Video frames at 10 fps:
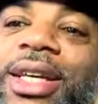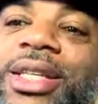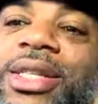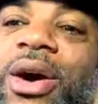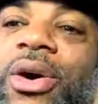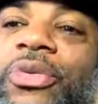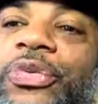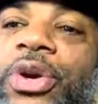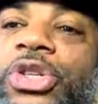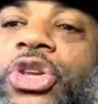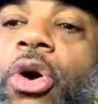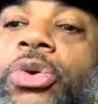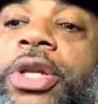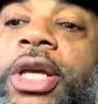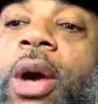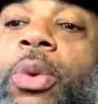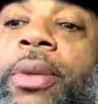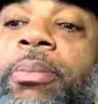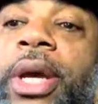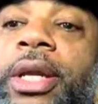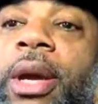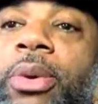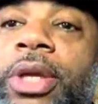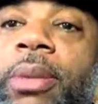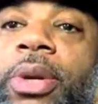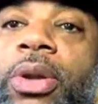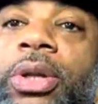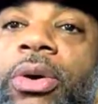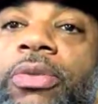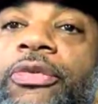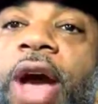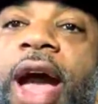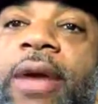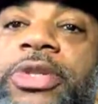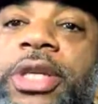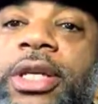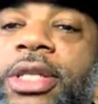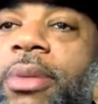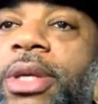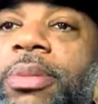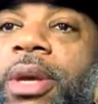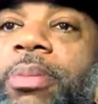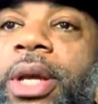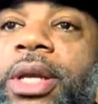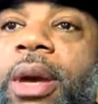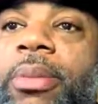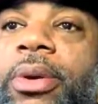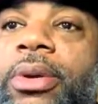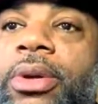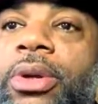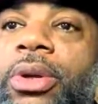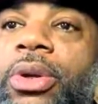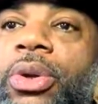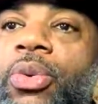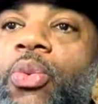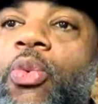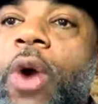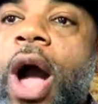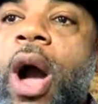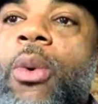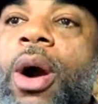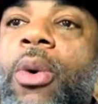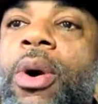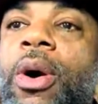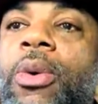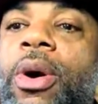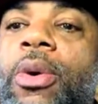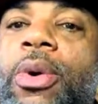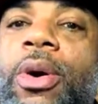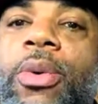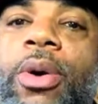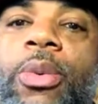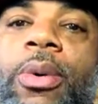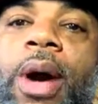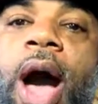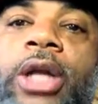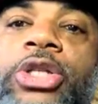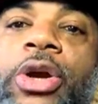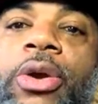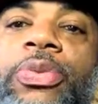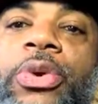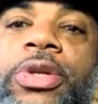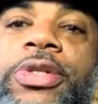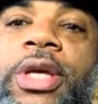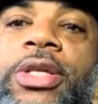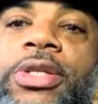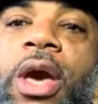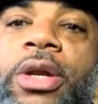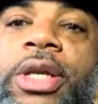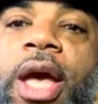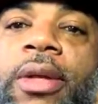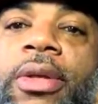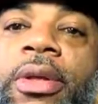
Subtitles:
So, Fear Soul, you need to come with a big number. Don't give me no little 5, 6, 7. Give me a big number. Wow, whoa. I turned 36 Saturday.